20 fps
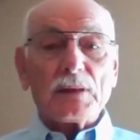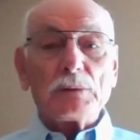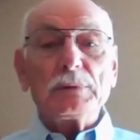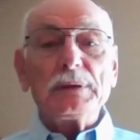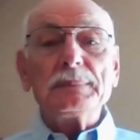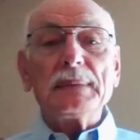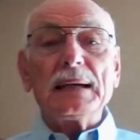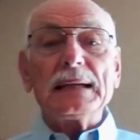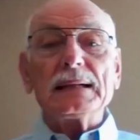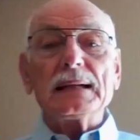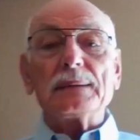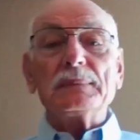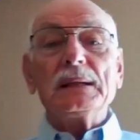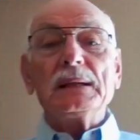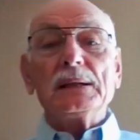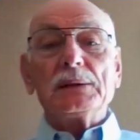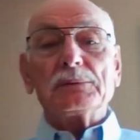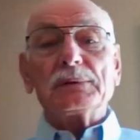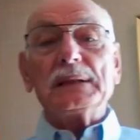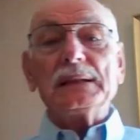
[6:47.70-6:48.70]
we made up.
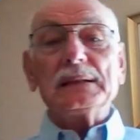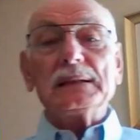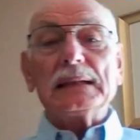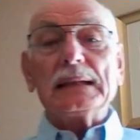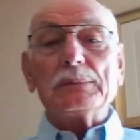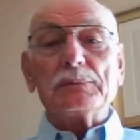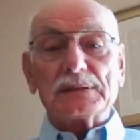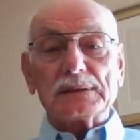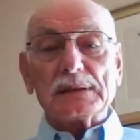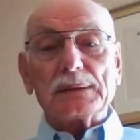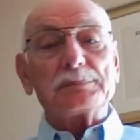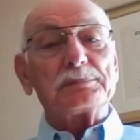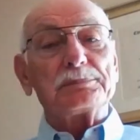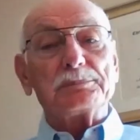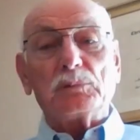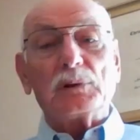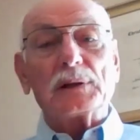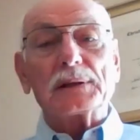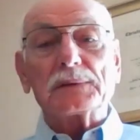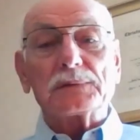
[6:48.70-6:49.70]
We it was a
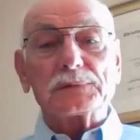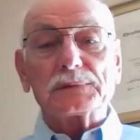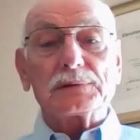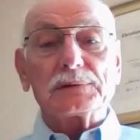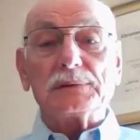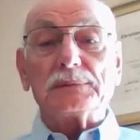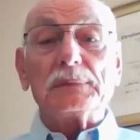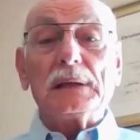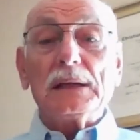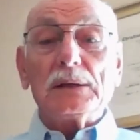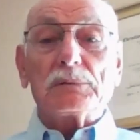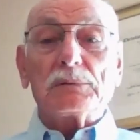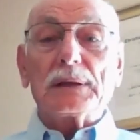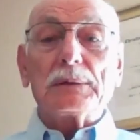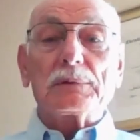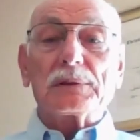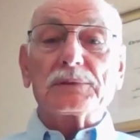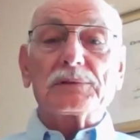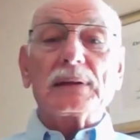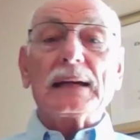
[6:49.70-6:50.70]
wonderful team. We
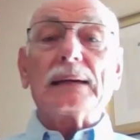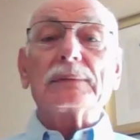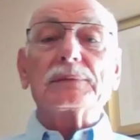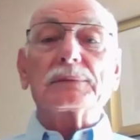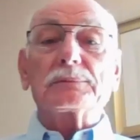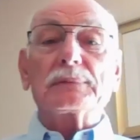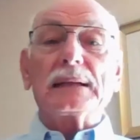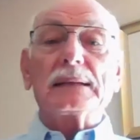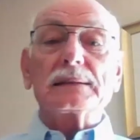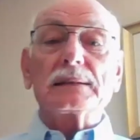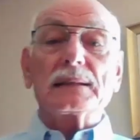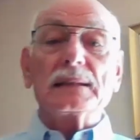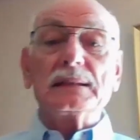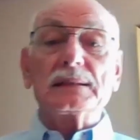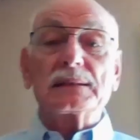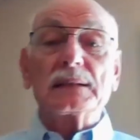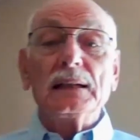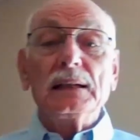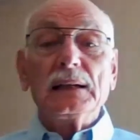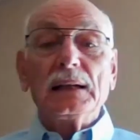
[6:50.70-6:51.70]
were traveling around to
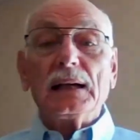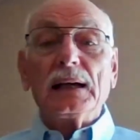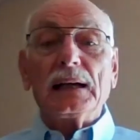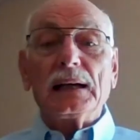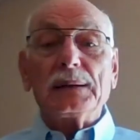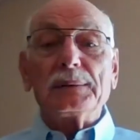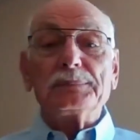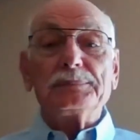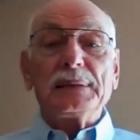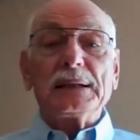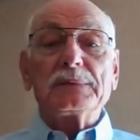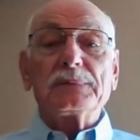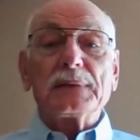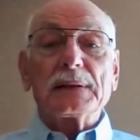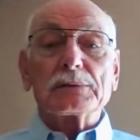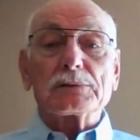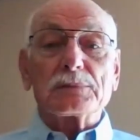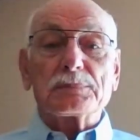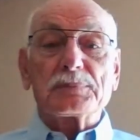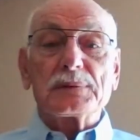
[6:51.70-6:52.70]
these uh, big
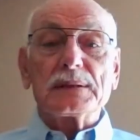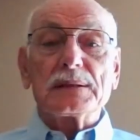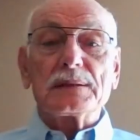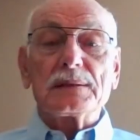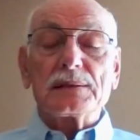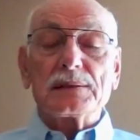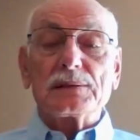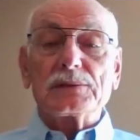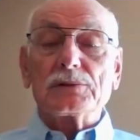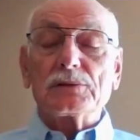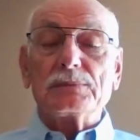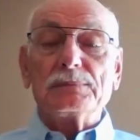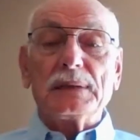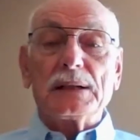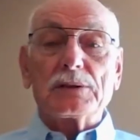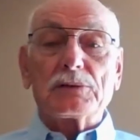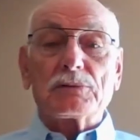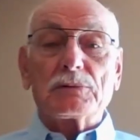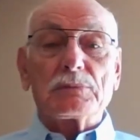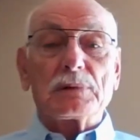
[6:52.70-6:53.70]
federal prisons and doing
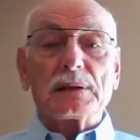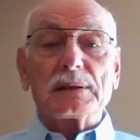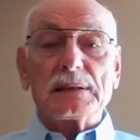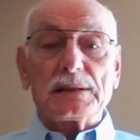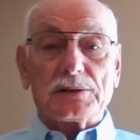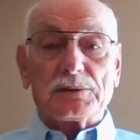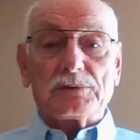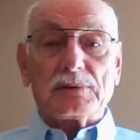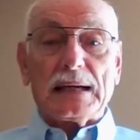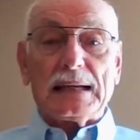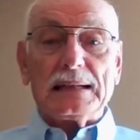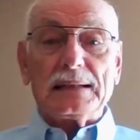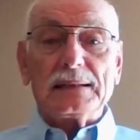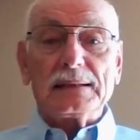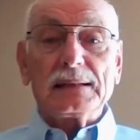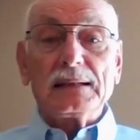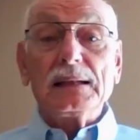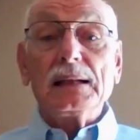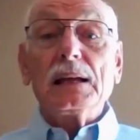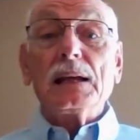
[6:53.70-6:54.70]
ministry work, and it was great.
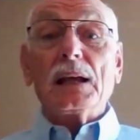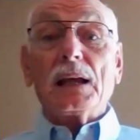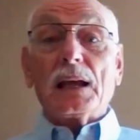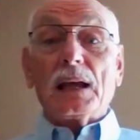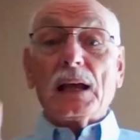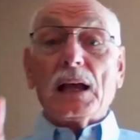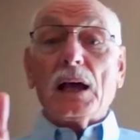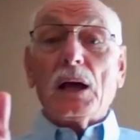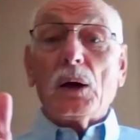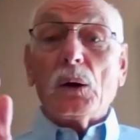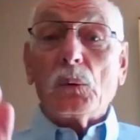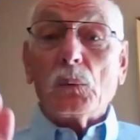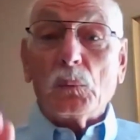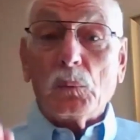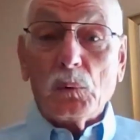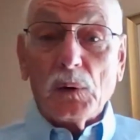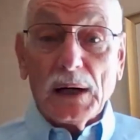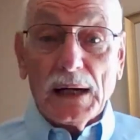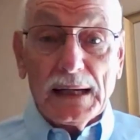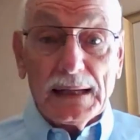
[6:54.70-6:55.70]

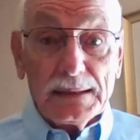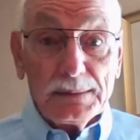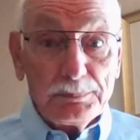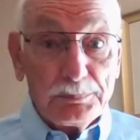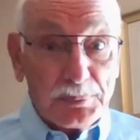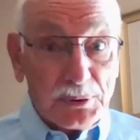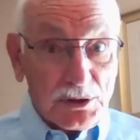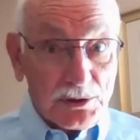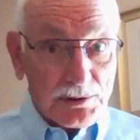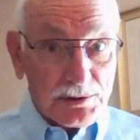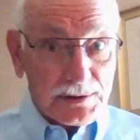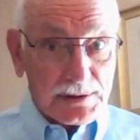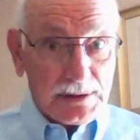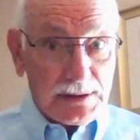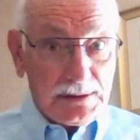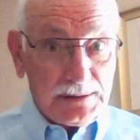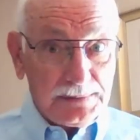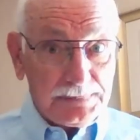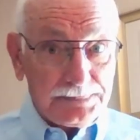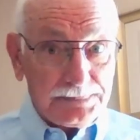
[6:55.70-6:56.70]
One
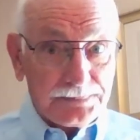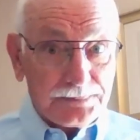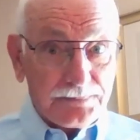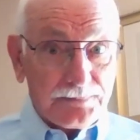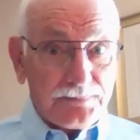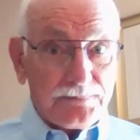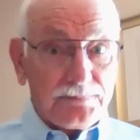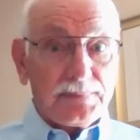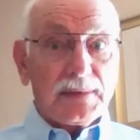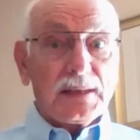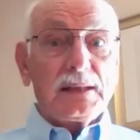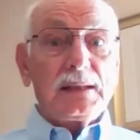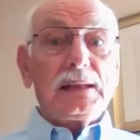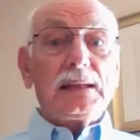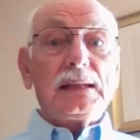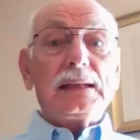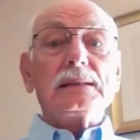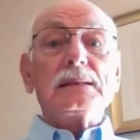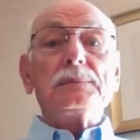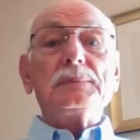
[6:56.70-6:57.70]
person
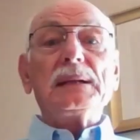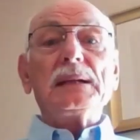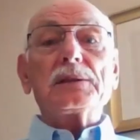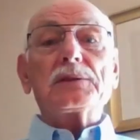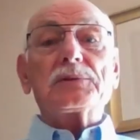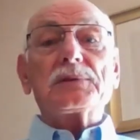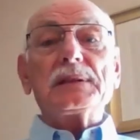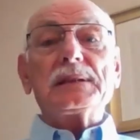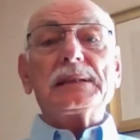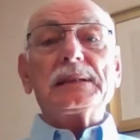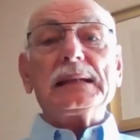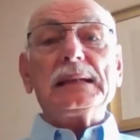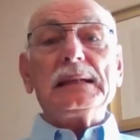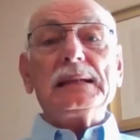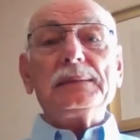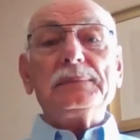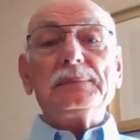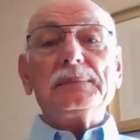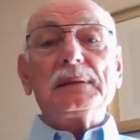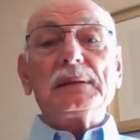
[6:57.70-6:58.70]
in the ministry
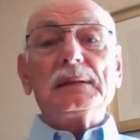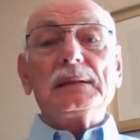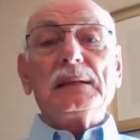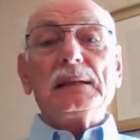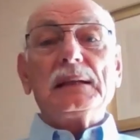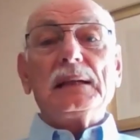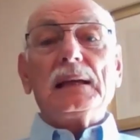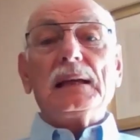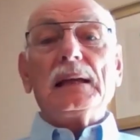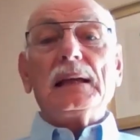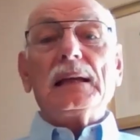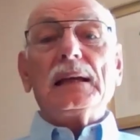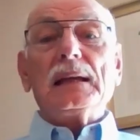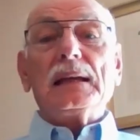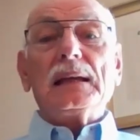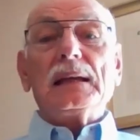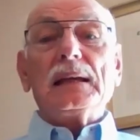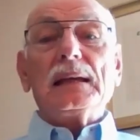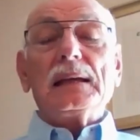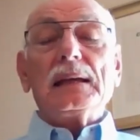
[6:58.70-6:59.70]
team
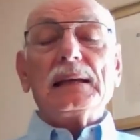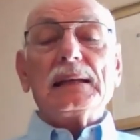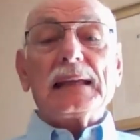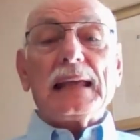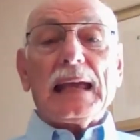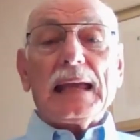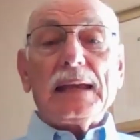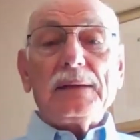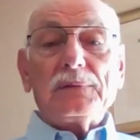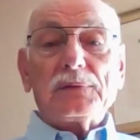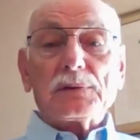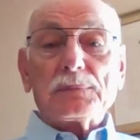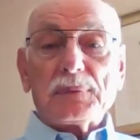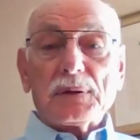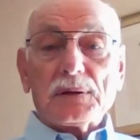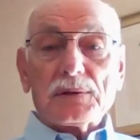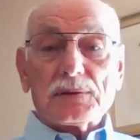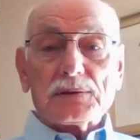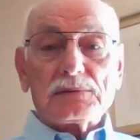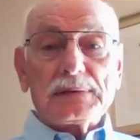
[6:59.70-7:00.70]
gave her
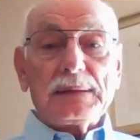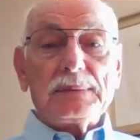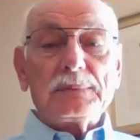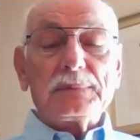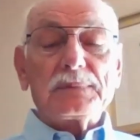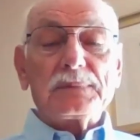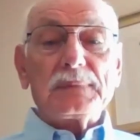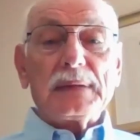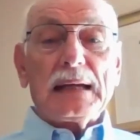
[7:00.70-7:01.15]
personal